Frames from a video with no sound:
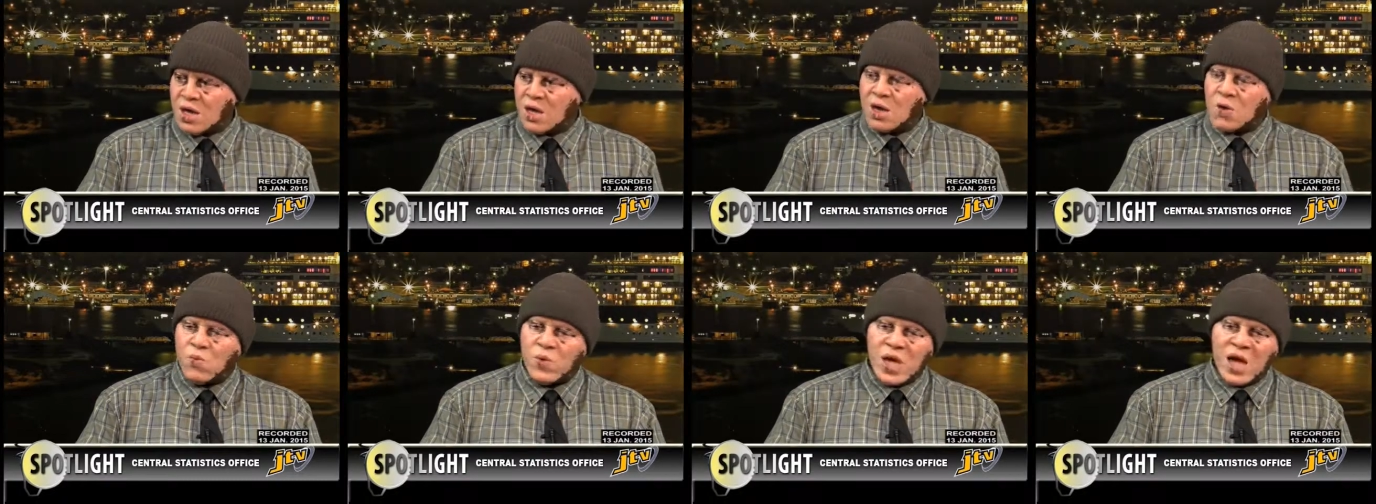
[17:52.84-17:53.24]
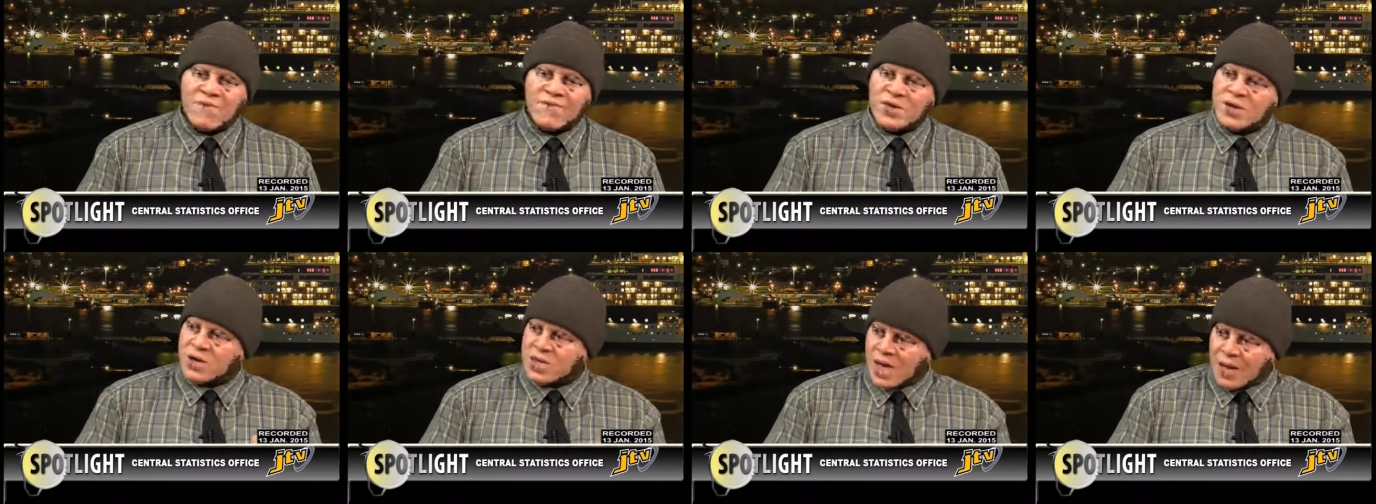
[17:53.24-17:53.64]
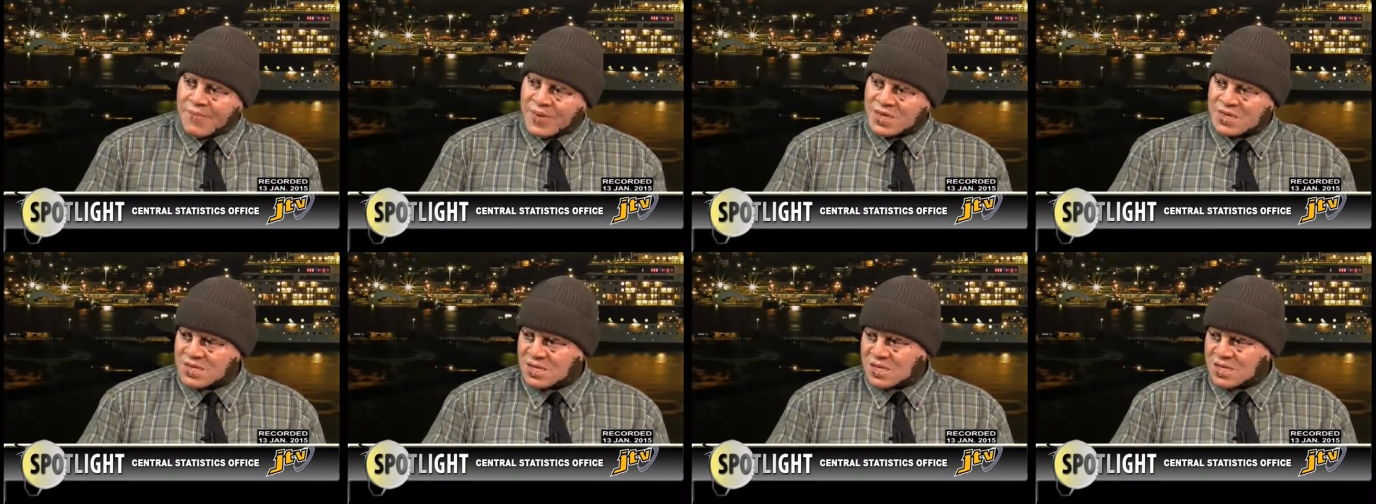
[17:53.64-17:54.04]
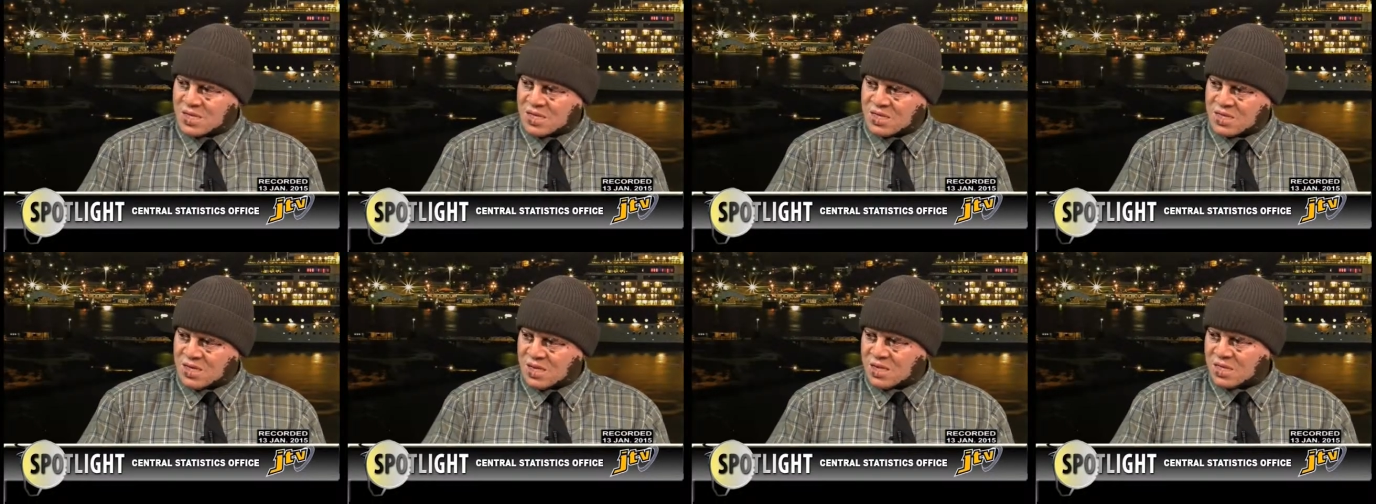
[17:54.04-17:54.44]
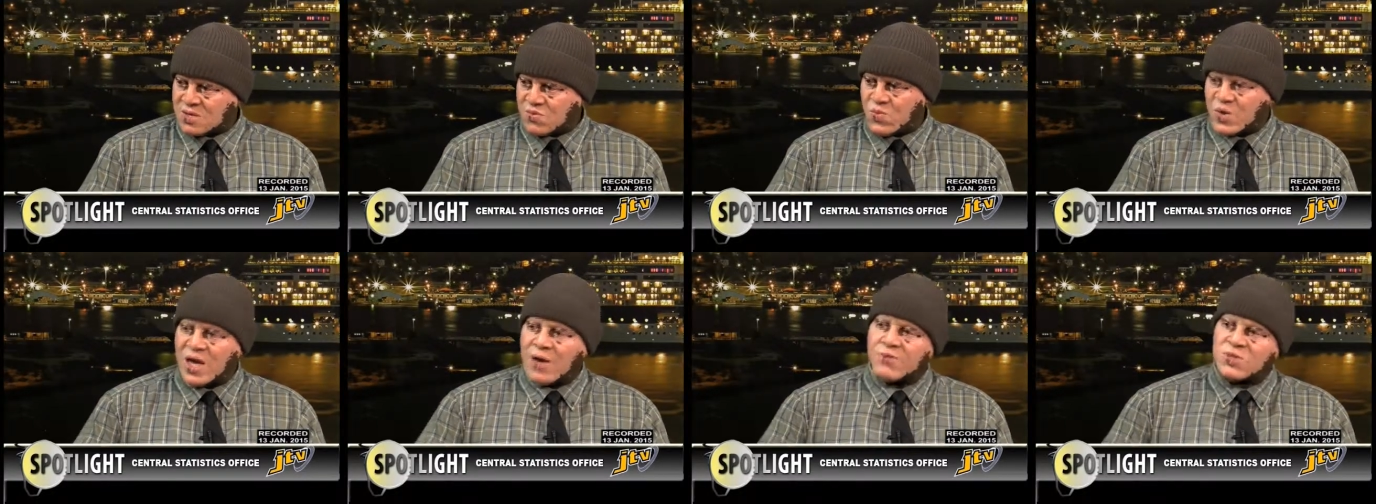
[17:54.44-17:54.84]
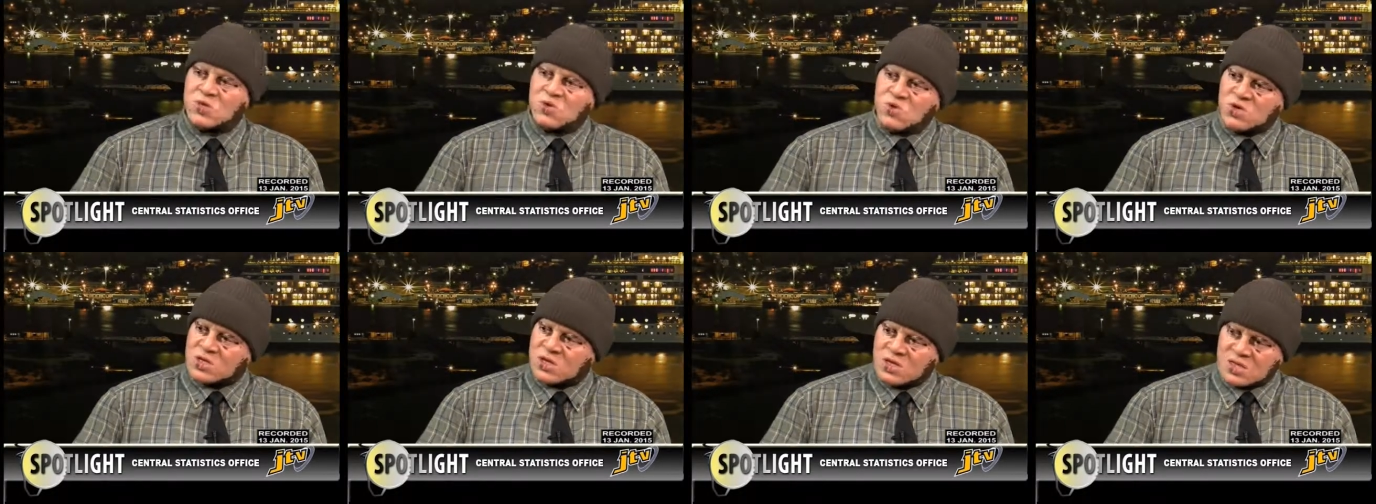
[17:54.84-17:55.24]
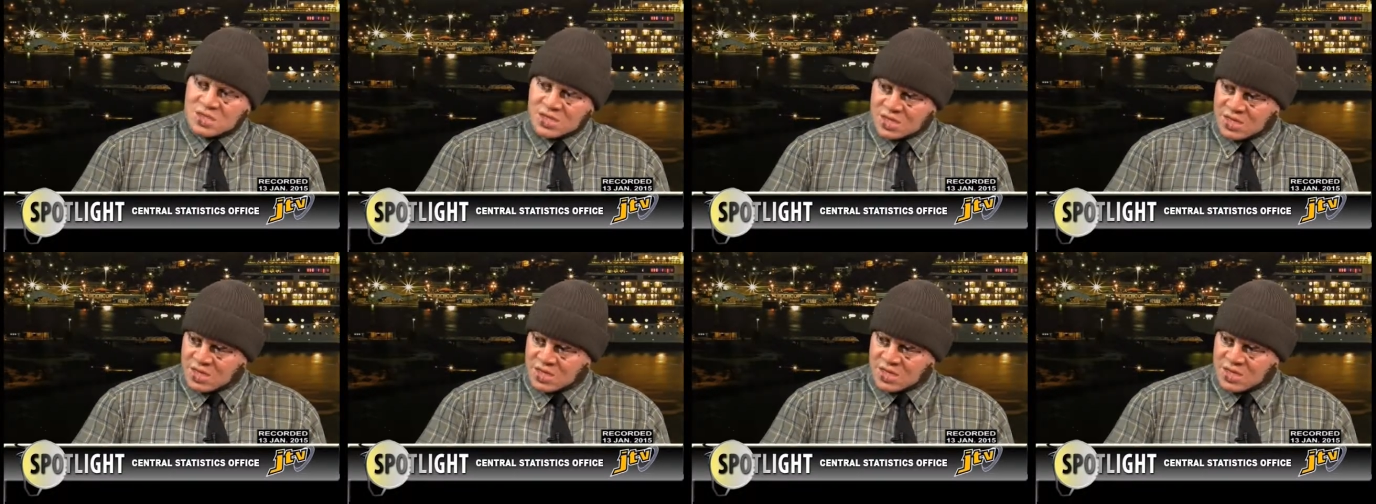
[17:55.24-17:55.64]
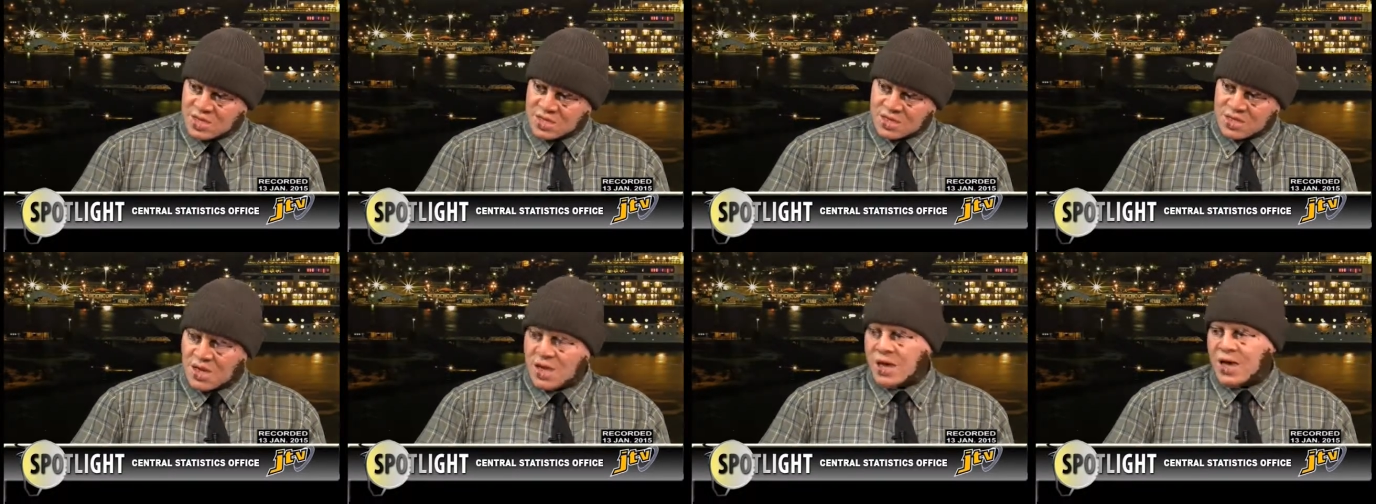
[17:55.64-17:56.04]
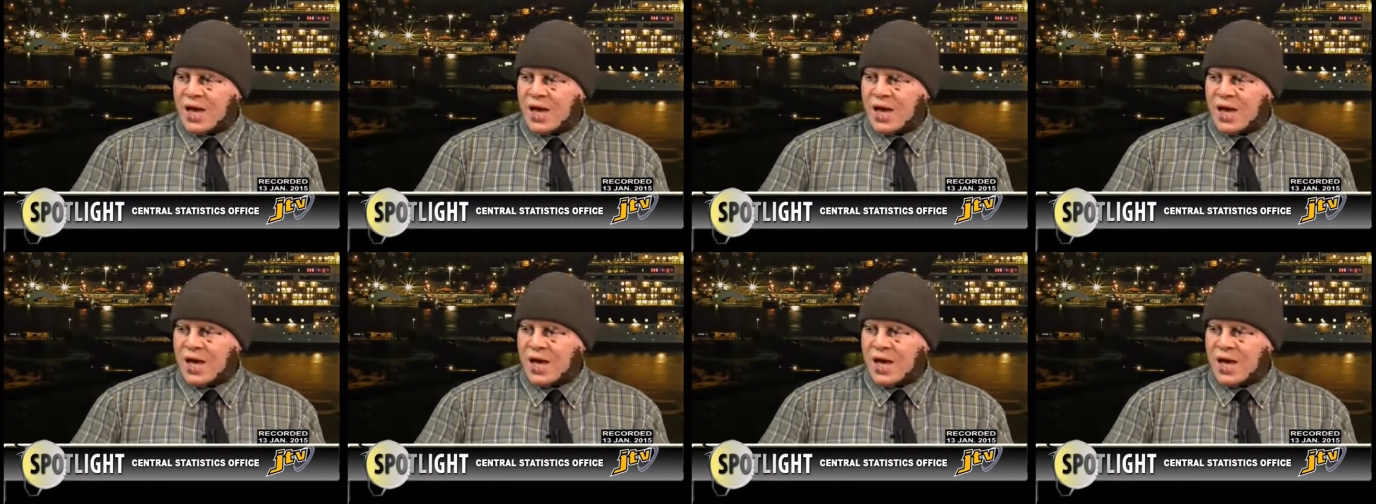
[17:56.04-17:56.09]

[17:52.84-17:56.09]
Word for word: We have economic statistics, we have social statistics,